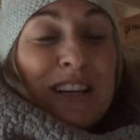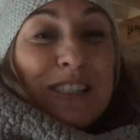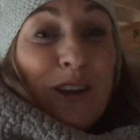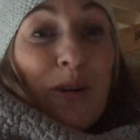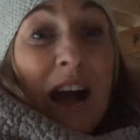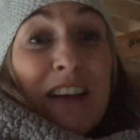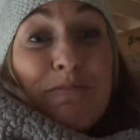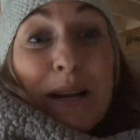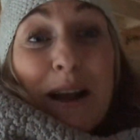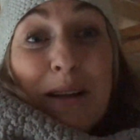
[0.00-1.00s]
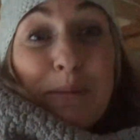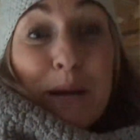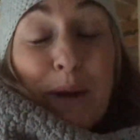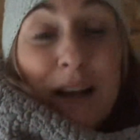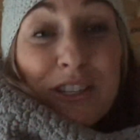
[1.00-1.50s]
So I've been on my
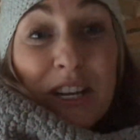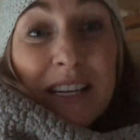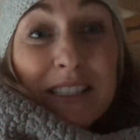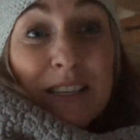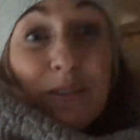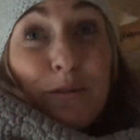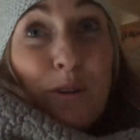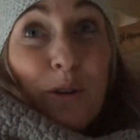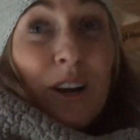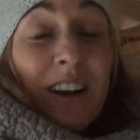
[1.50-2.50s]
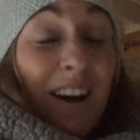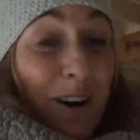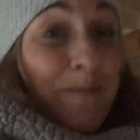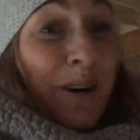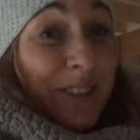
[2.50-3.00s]
project for
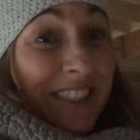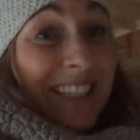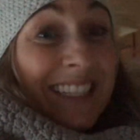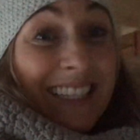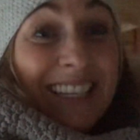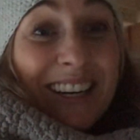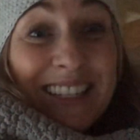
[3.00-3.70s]
almost a year.